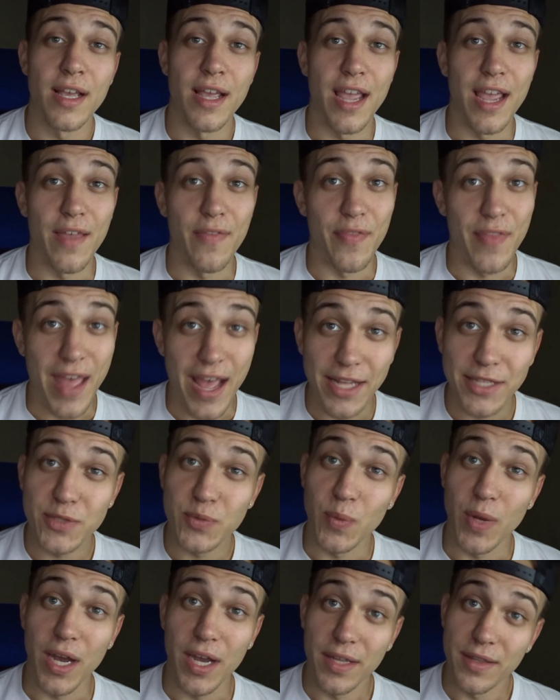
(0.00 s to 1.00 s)
And that's
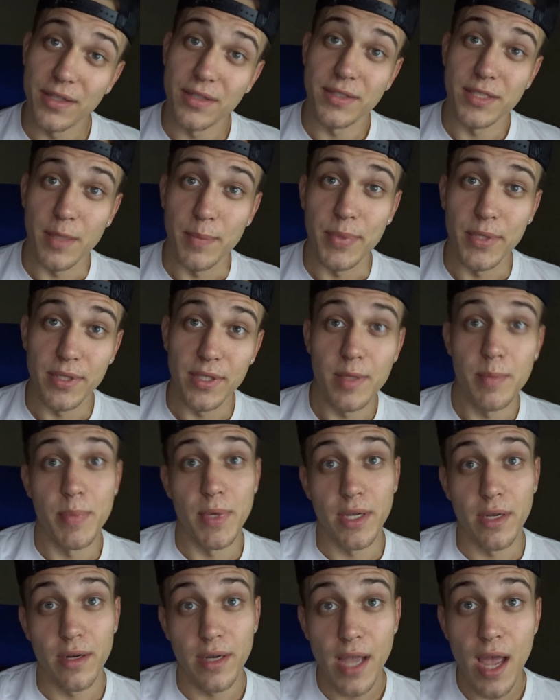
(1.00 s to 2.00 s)
why they're typically
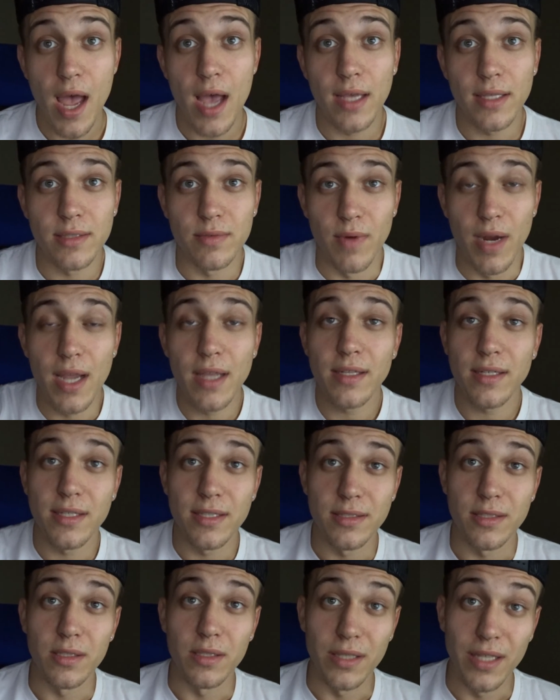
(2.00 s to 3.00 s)
bigger guys, right?
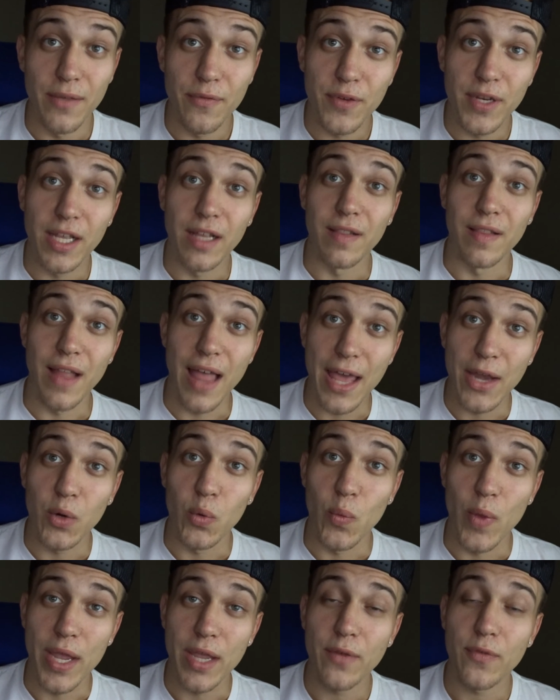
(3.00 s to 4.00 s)
Because they're lifting a lot
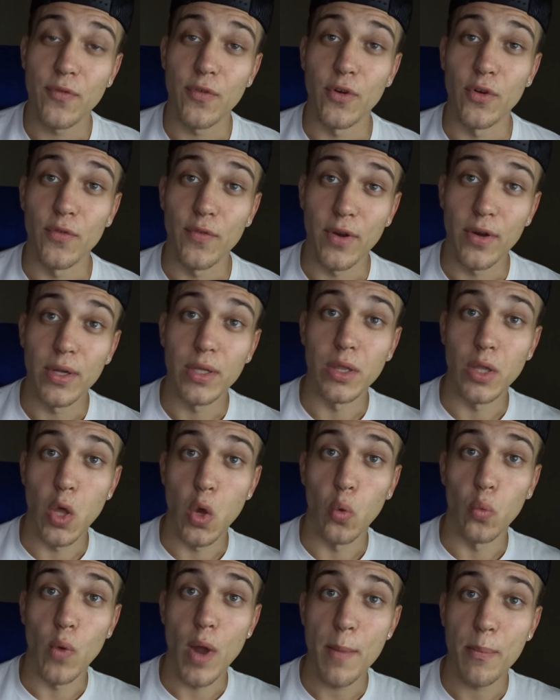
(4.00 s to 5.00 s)
of weight for a very
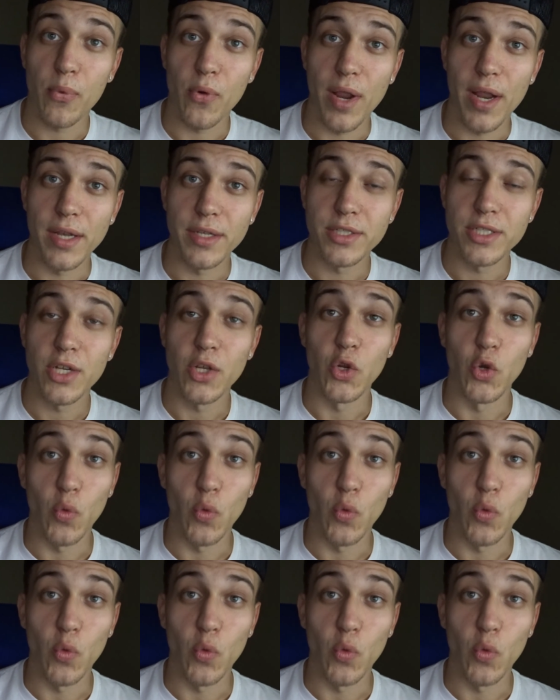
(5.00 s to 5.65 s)
low rep range.